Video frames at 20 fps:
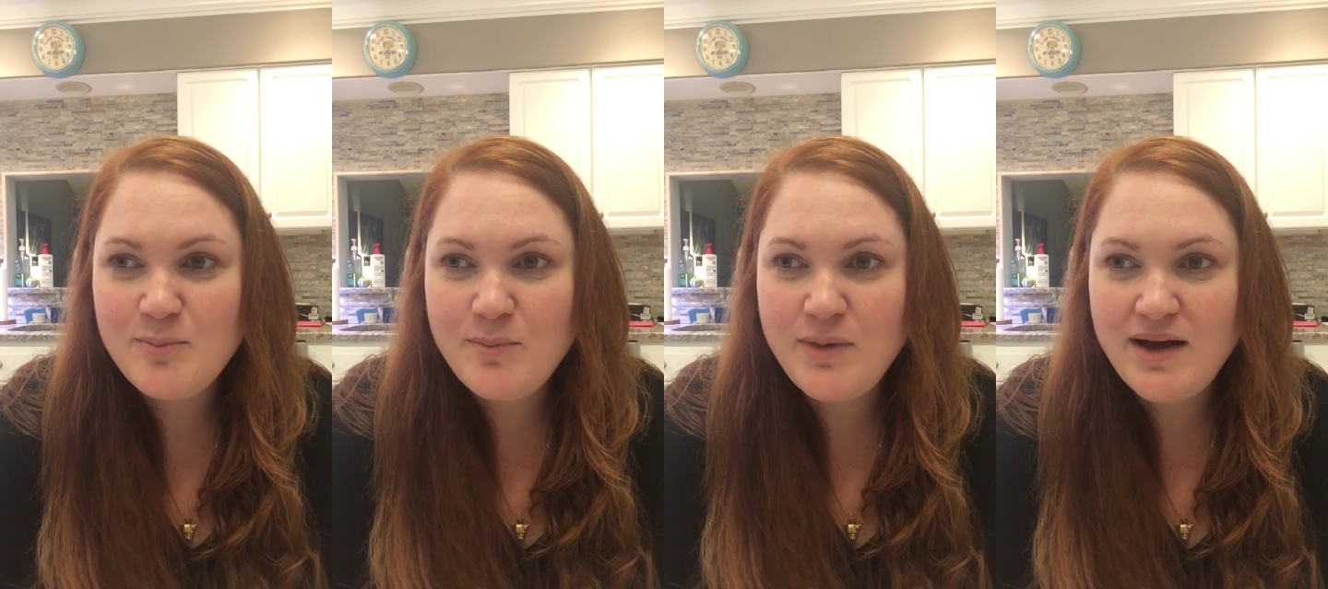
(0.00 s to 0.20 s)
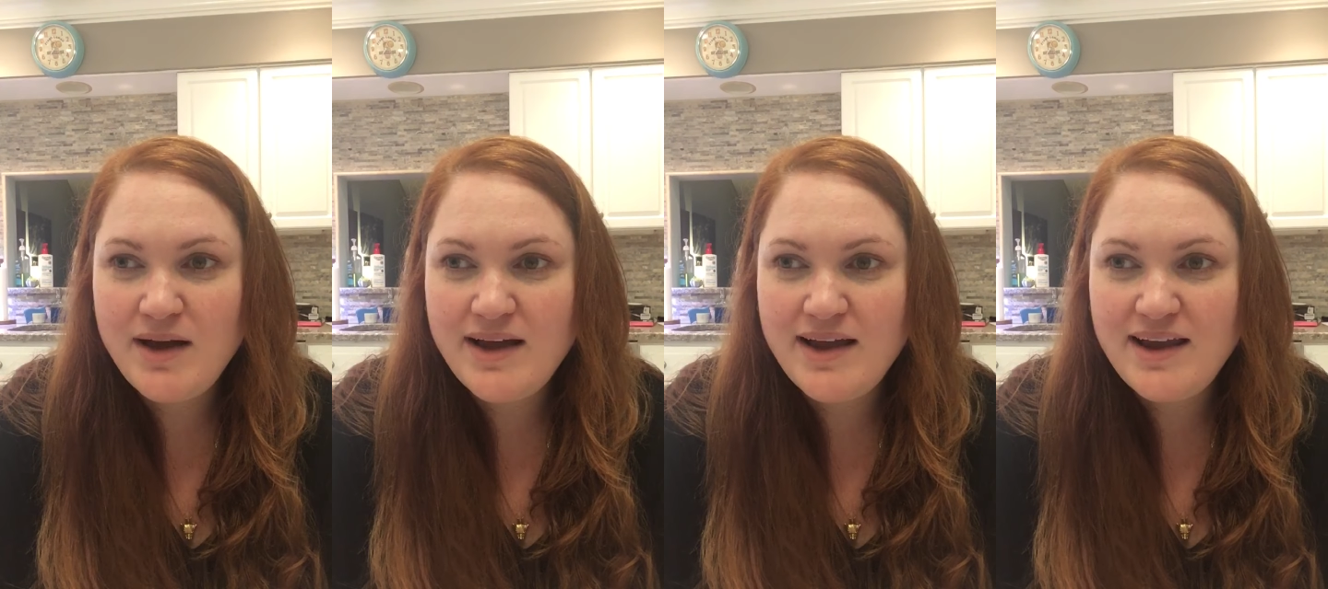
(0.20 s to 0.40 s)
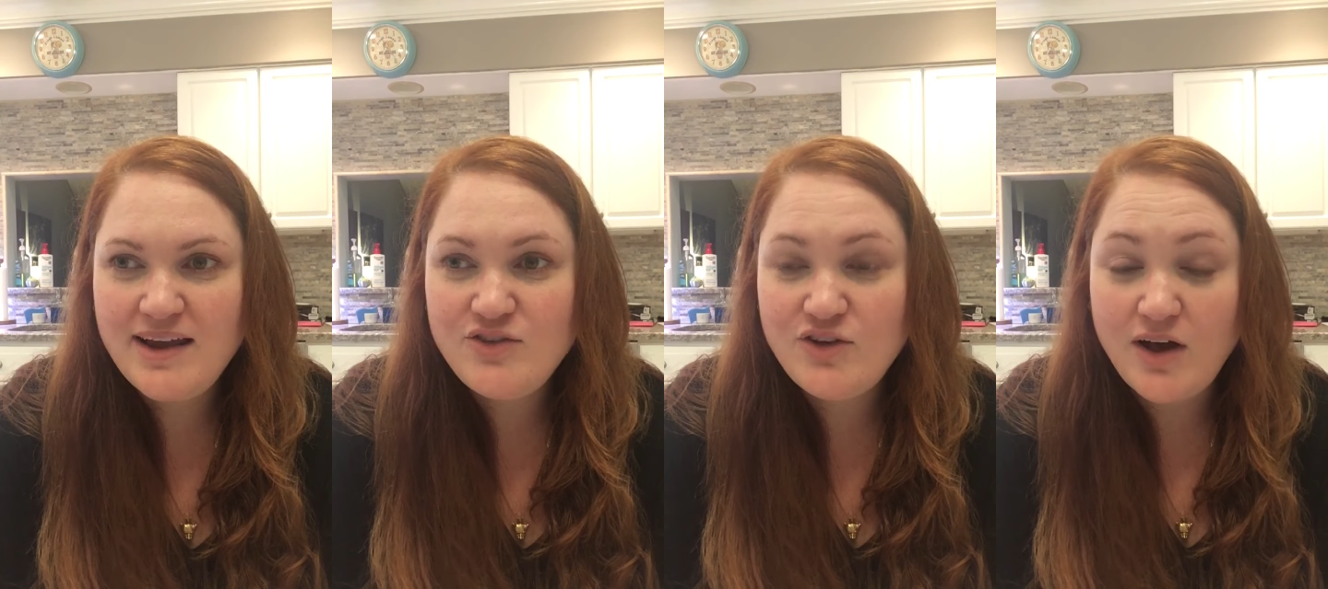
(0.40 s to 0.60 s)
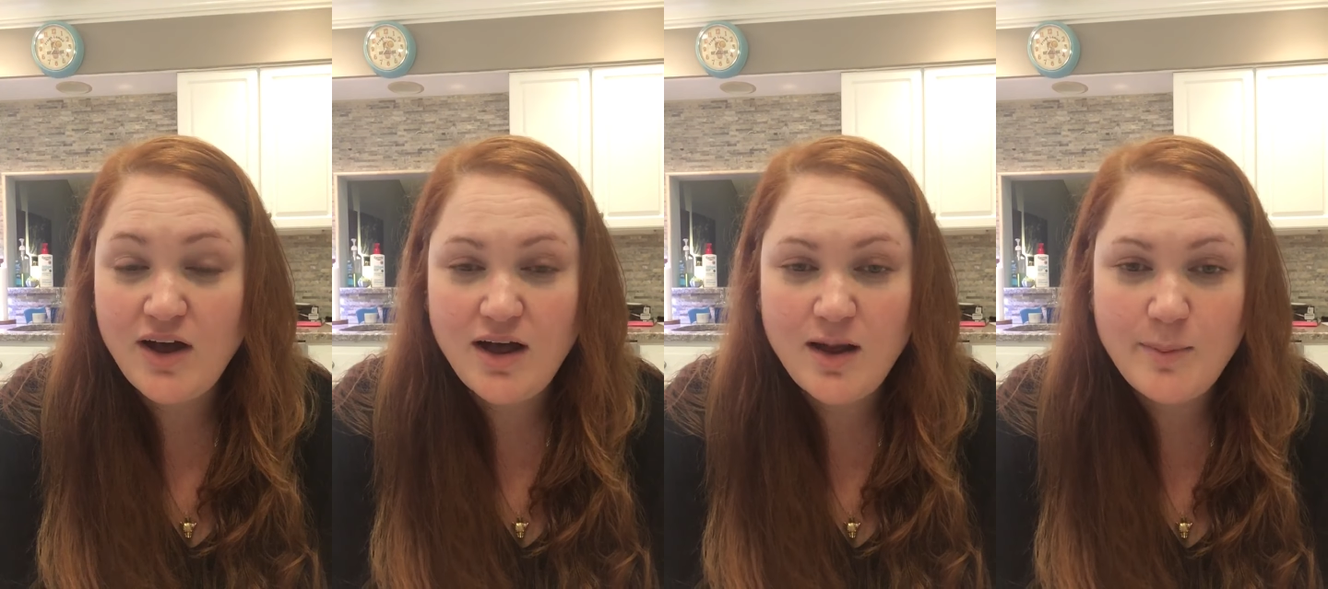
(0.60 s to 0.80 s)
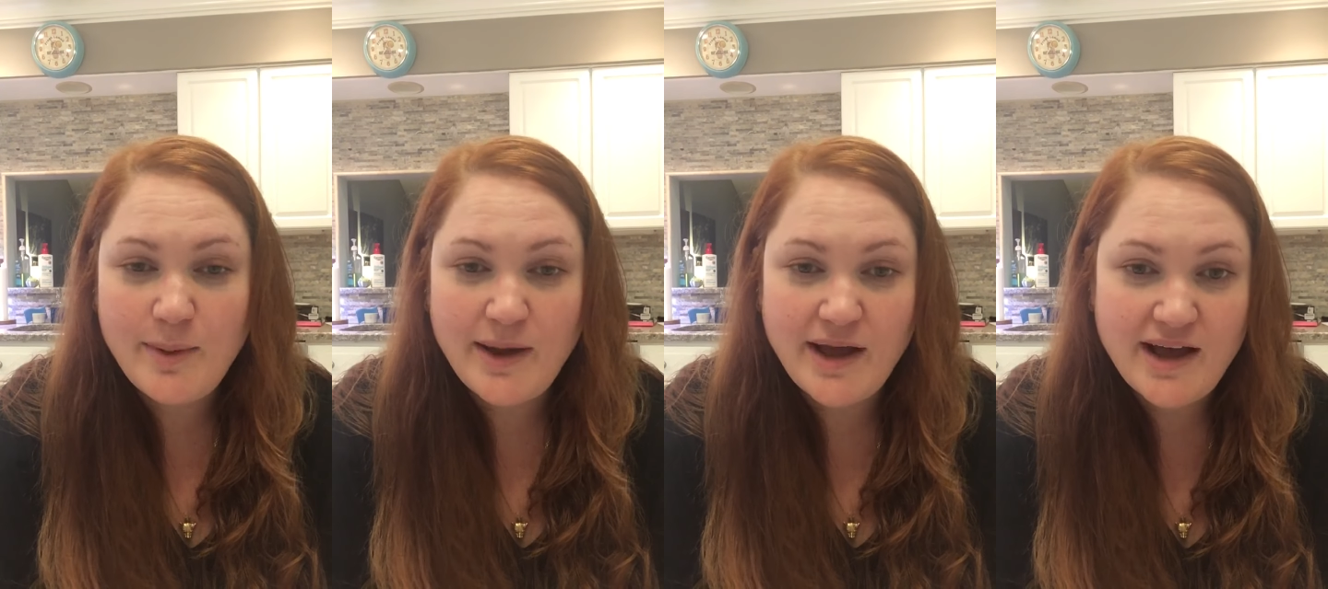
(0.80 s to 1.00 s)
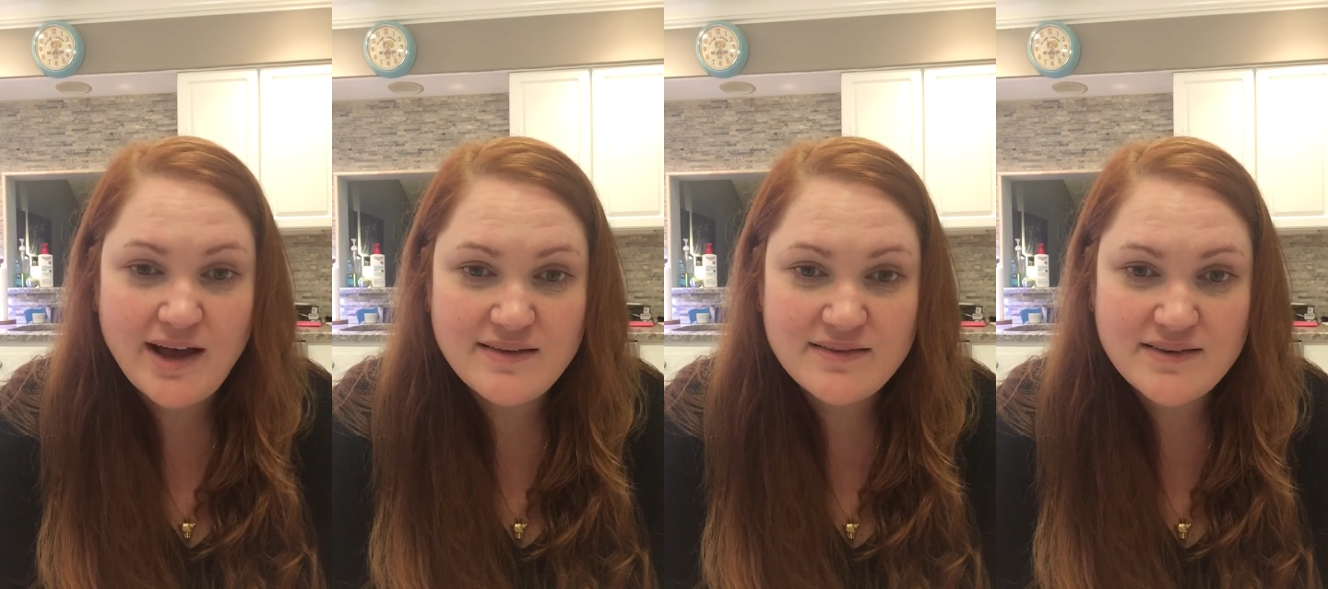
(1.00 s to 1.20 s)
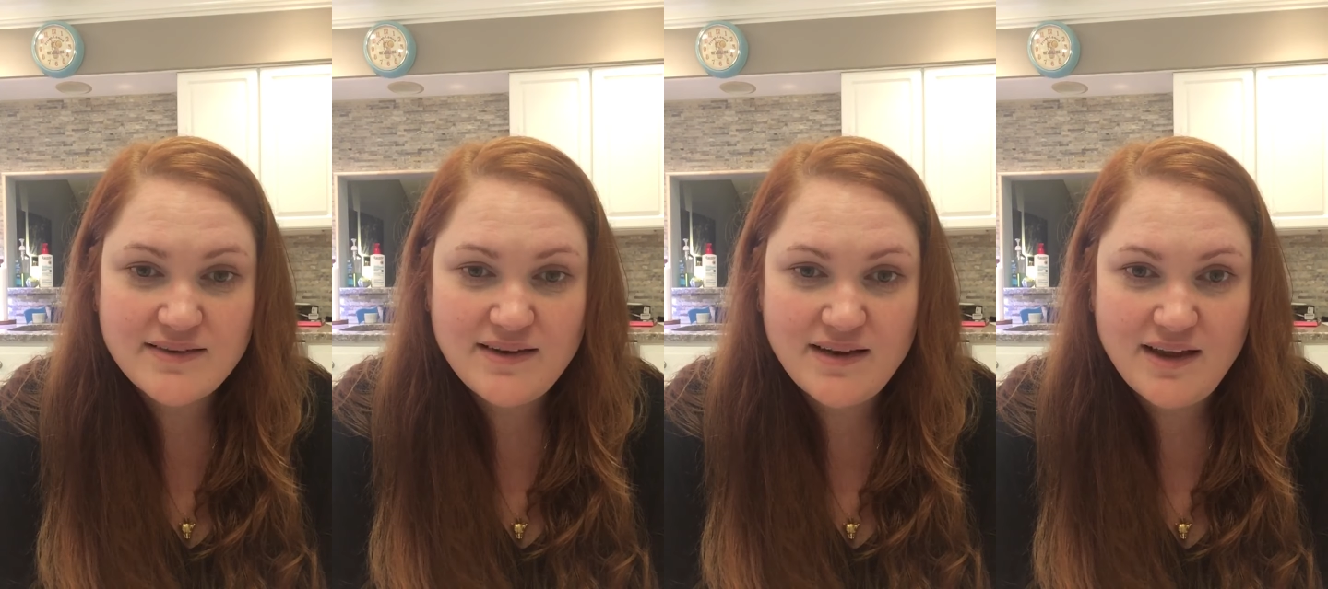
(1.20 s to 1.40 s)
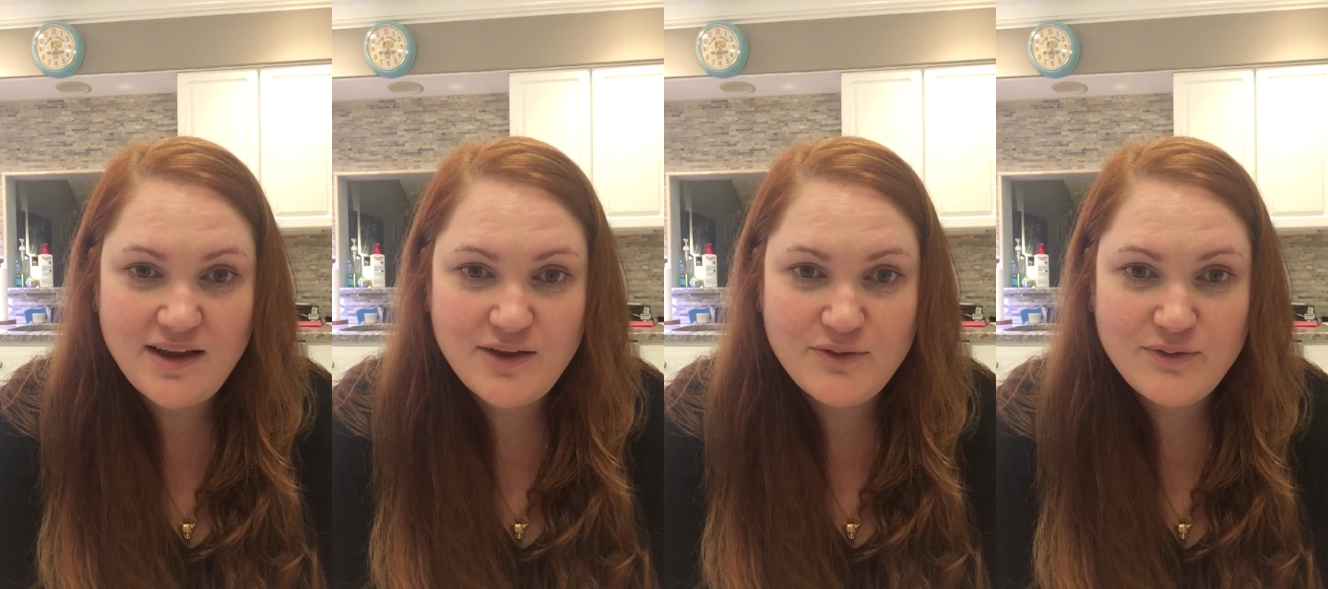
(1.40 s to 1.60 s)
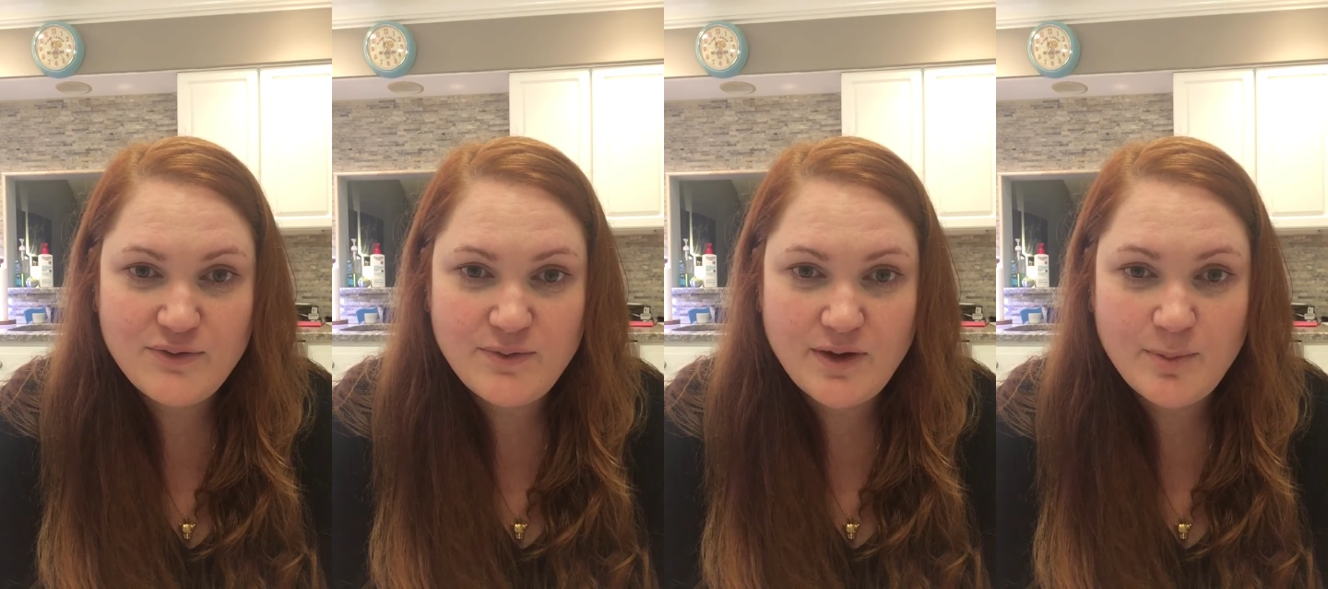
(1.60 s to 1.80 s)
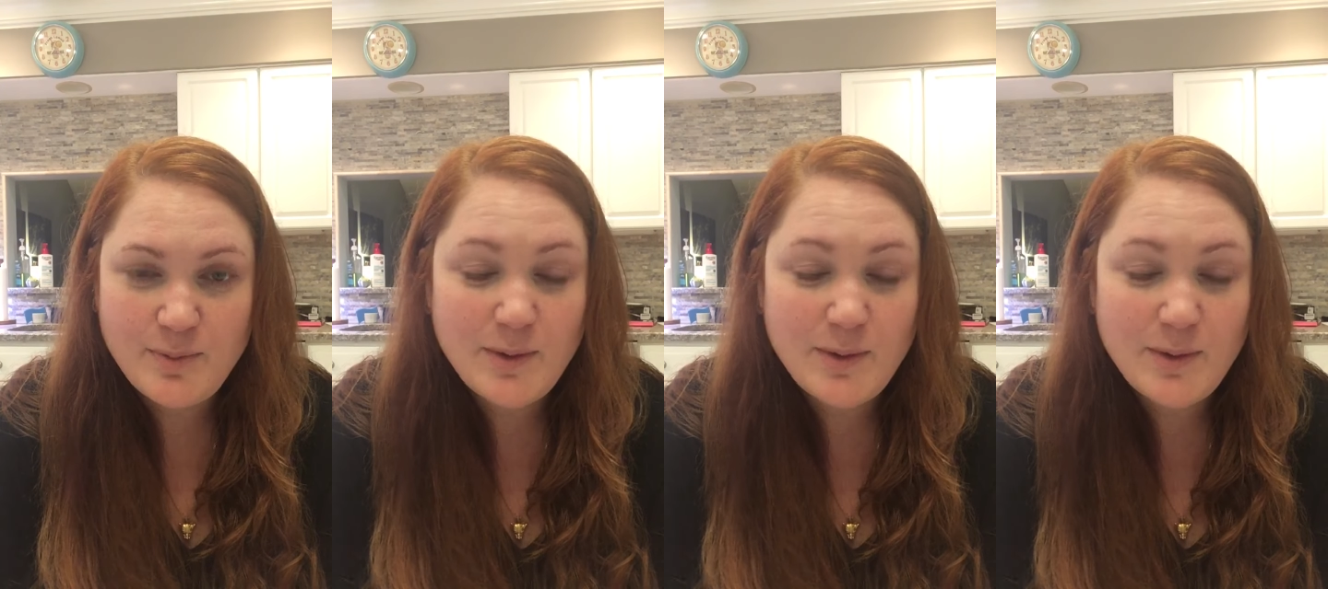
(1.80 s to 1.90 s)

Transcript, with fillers: my job asked if uh,